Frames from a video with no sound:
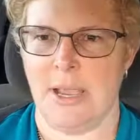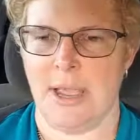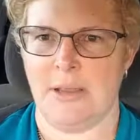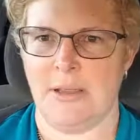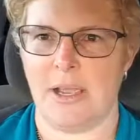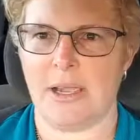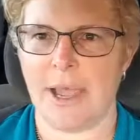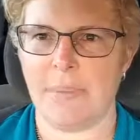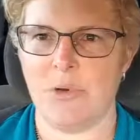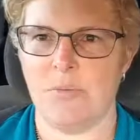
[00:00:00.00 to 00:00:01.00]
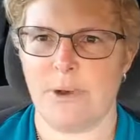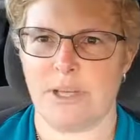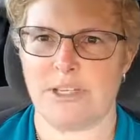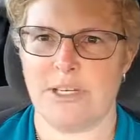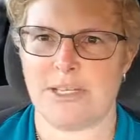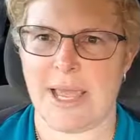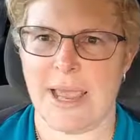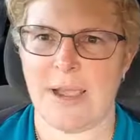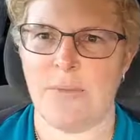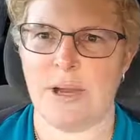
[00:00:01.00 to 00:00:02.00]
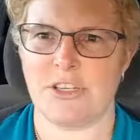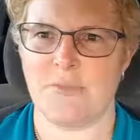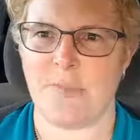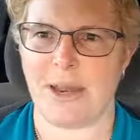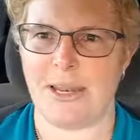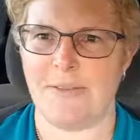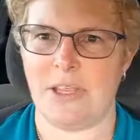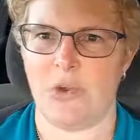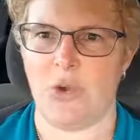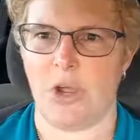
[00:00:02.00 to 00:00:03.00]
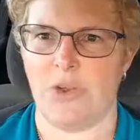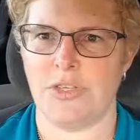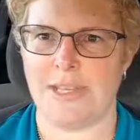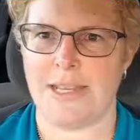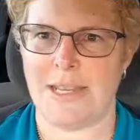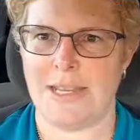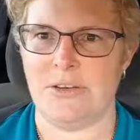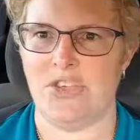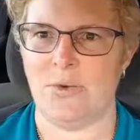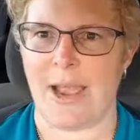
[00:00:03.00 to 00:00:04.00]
And a capital budget is how much money that you're going to need to